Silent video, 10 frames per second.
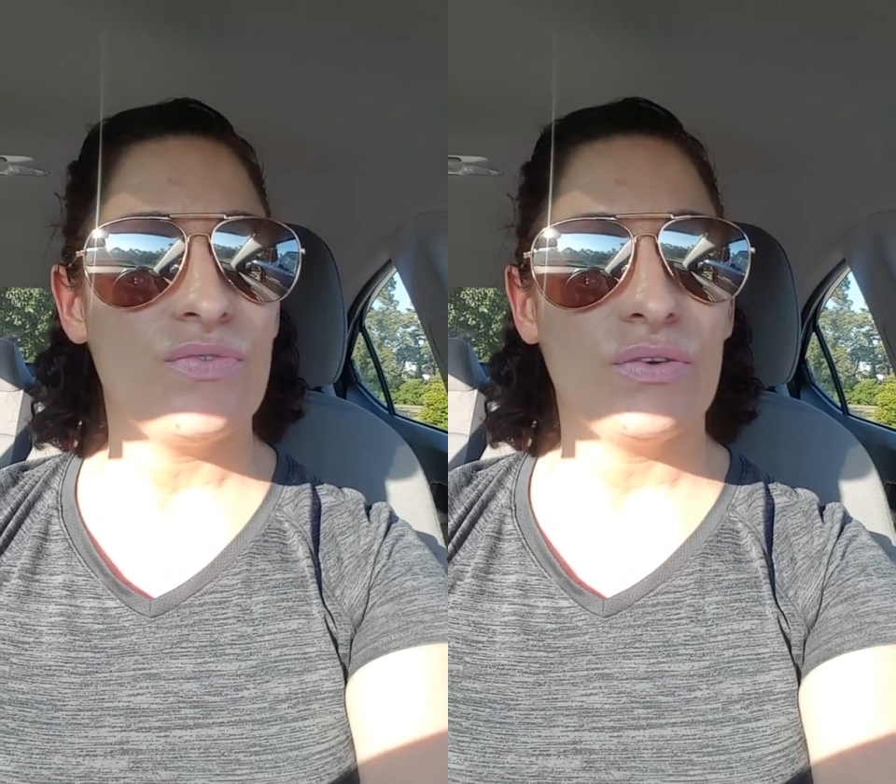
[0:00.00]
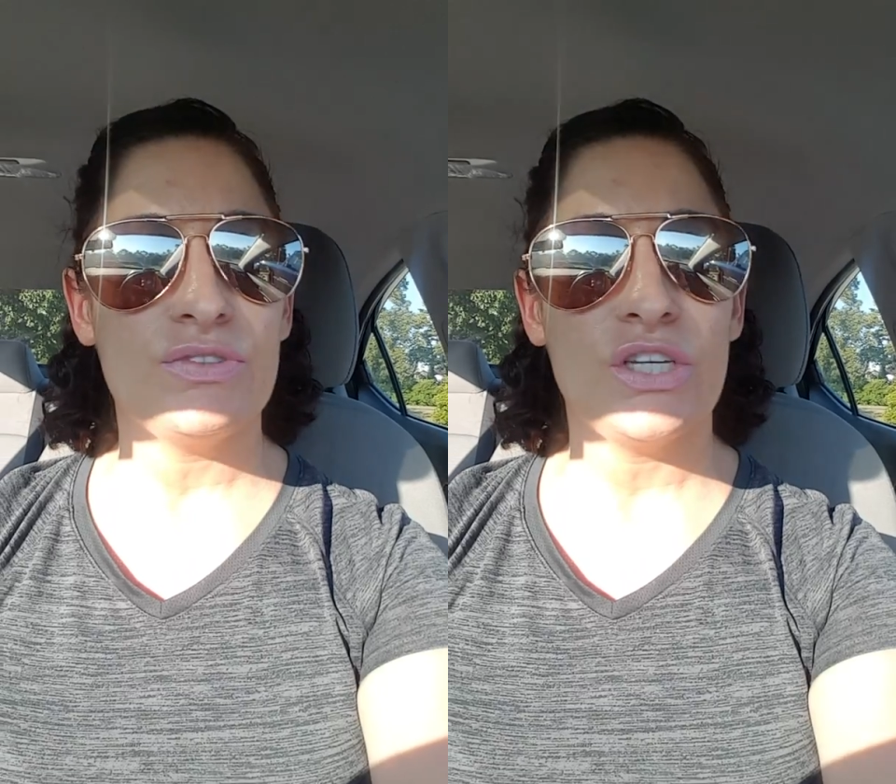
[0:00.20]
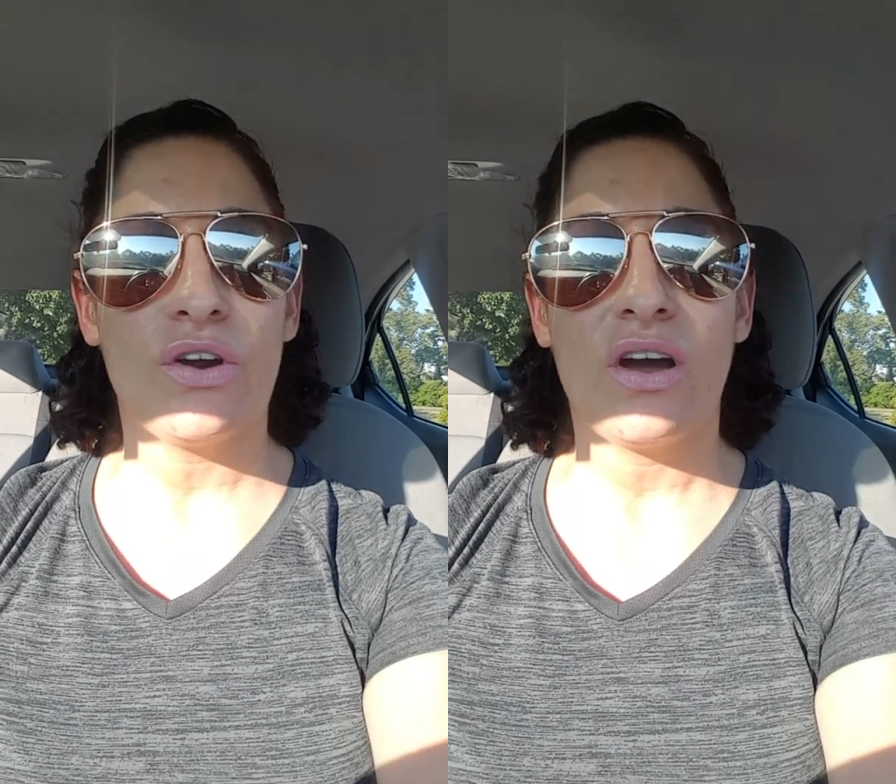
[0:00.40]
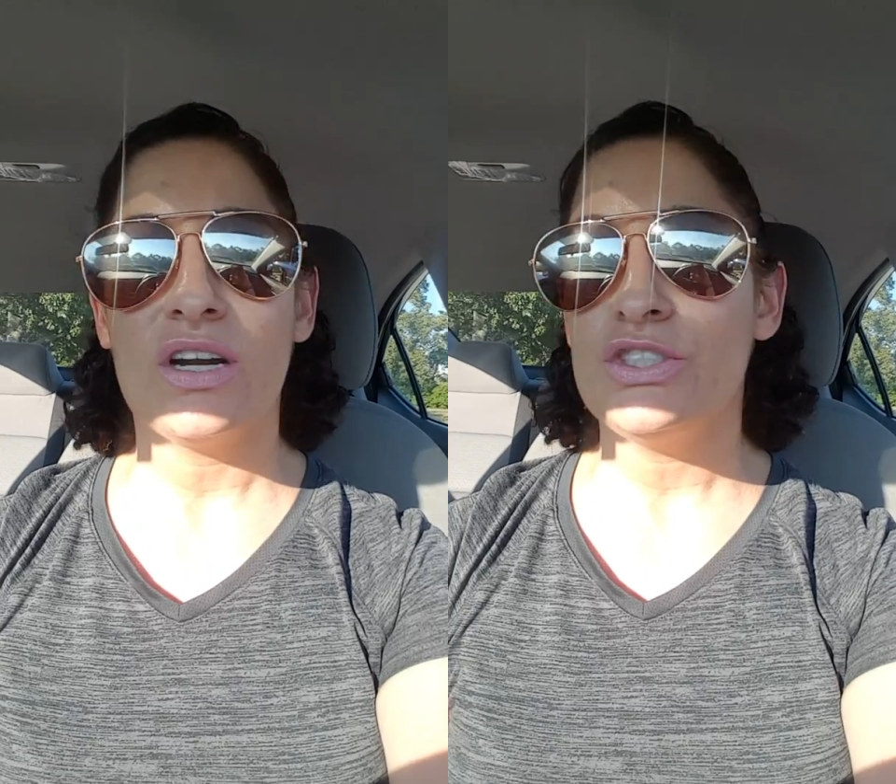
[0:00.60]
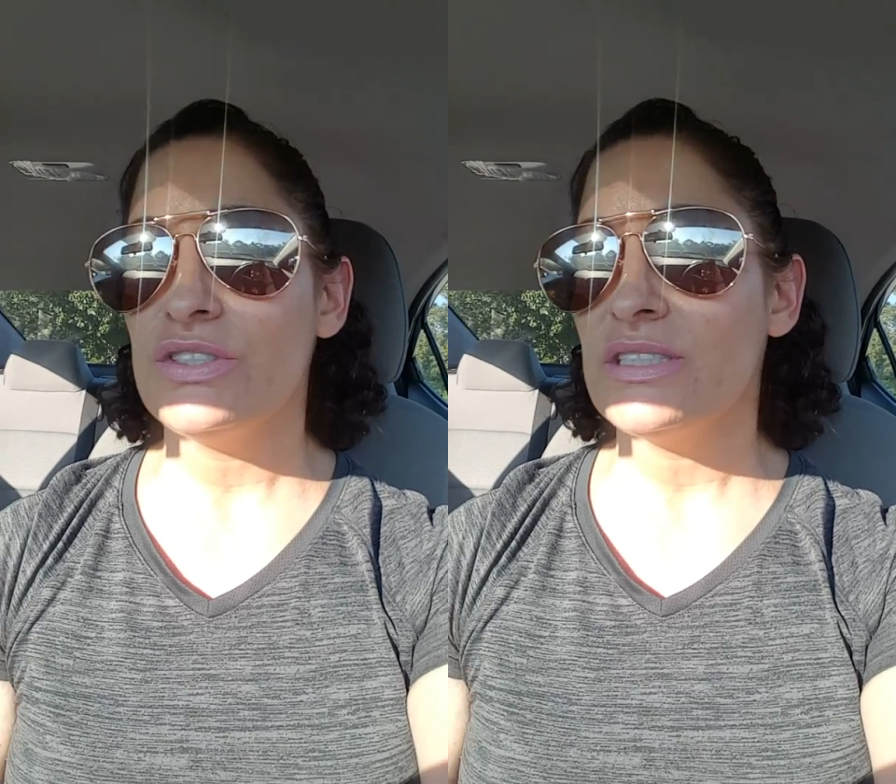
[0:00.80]
50, or
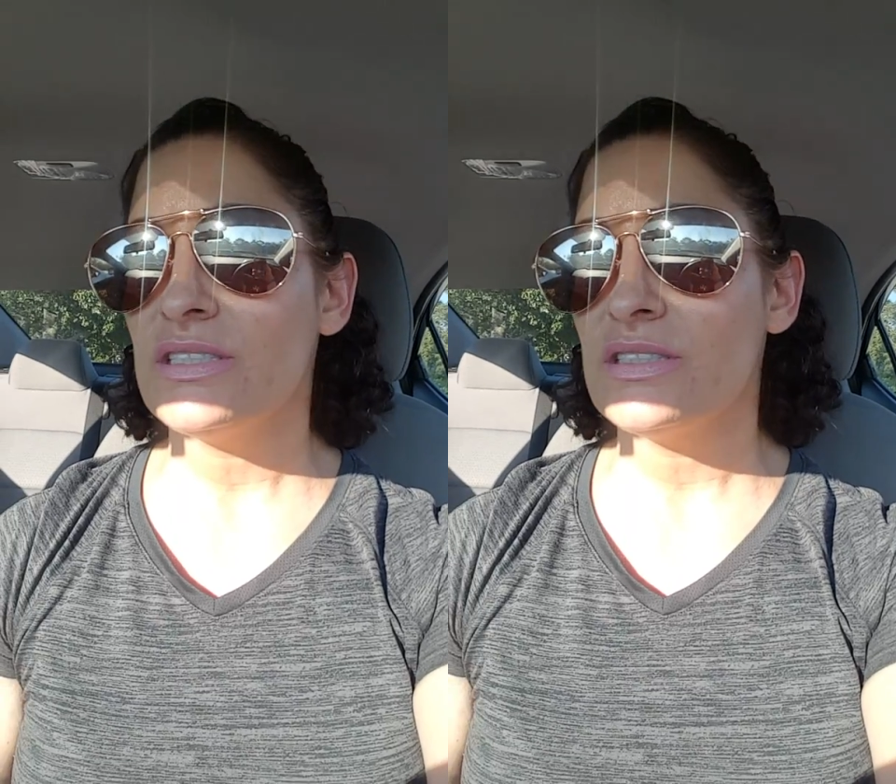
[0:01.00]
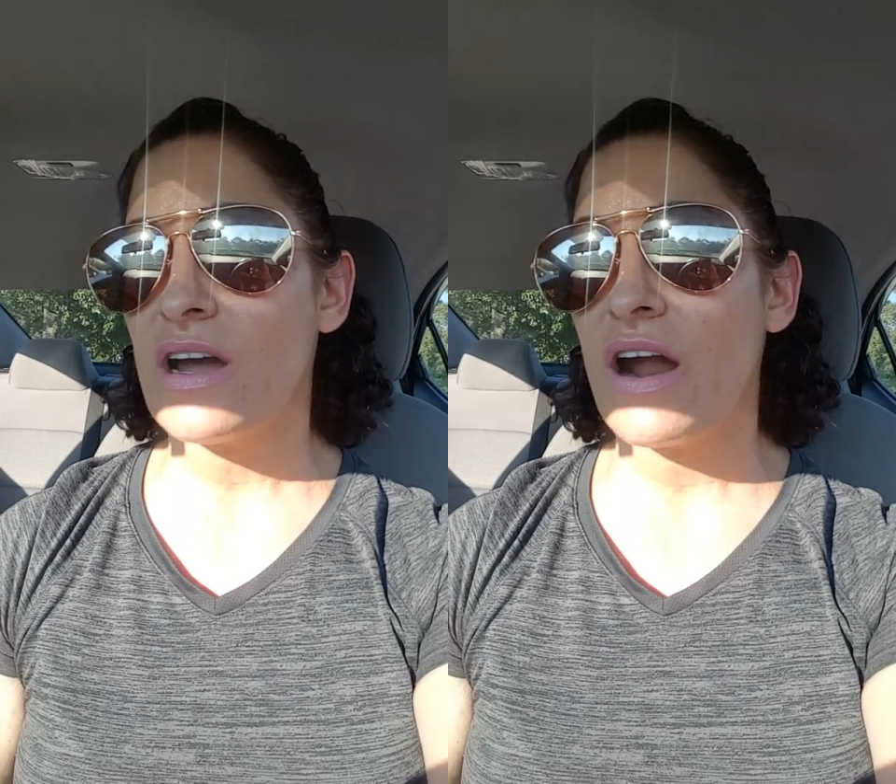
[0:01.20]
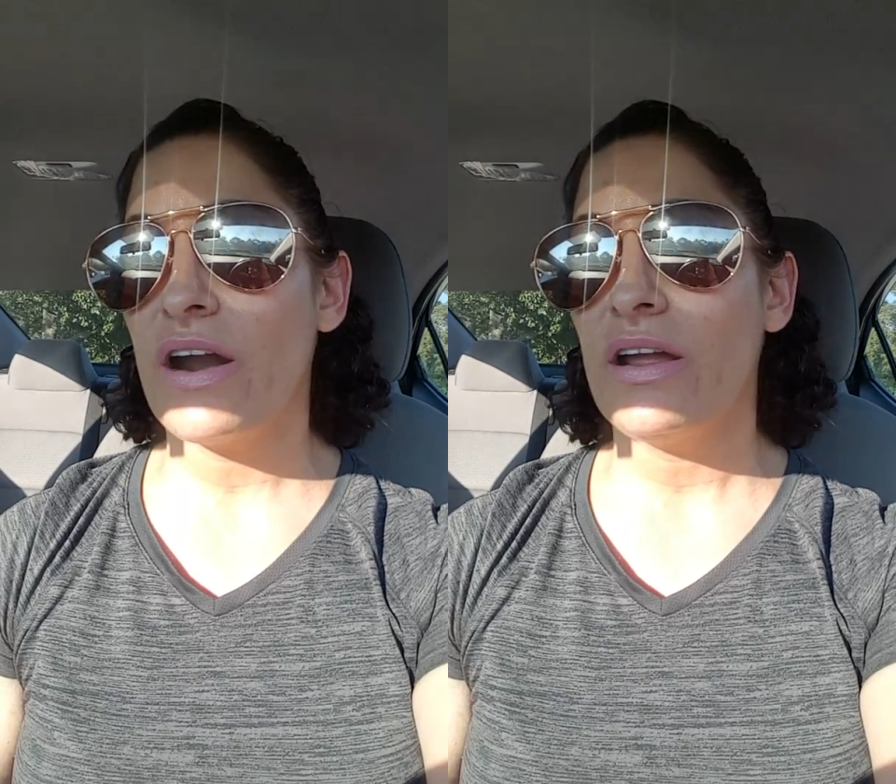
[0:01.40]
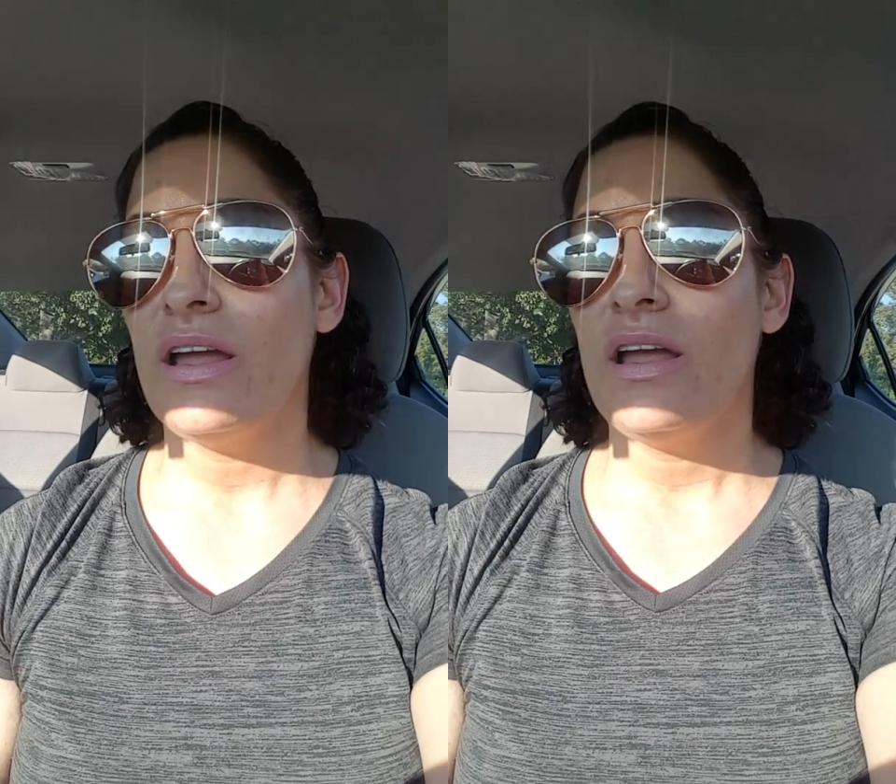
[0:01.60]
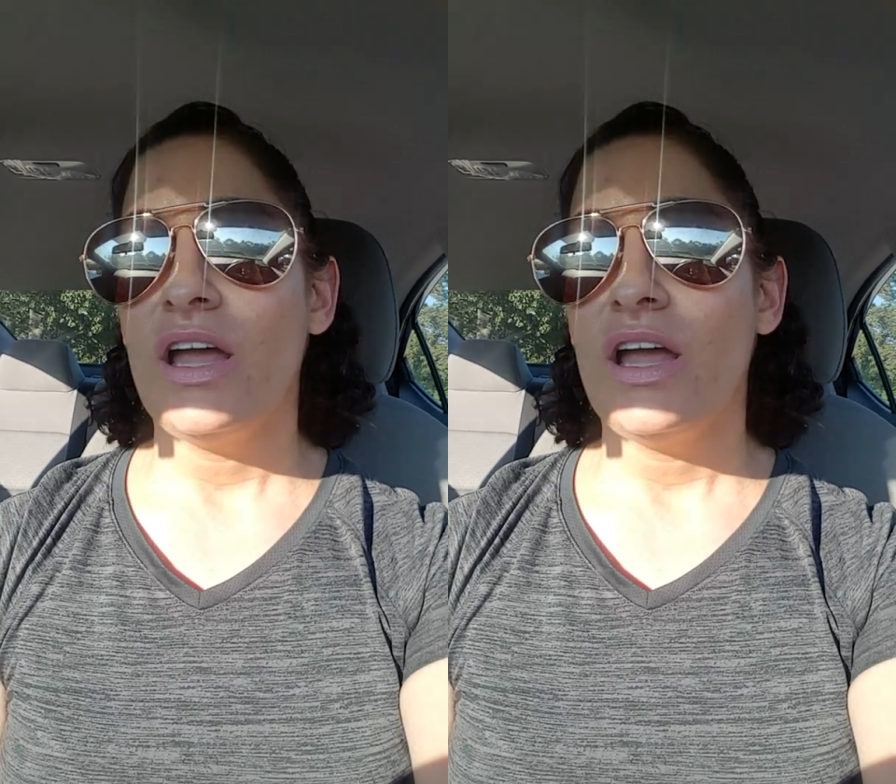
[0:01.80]
100 to start.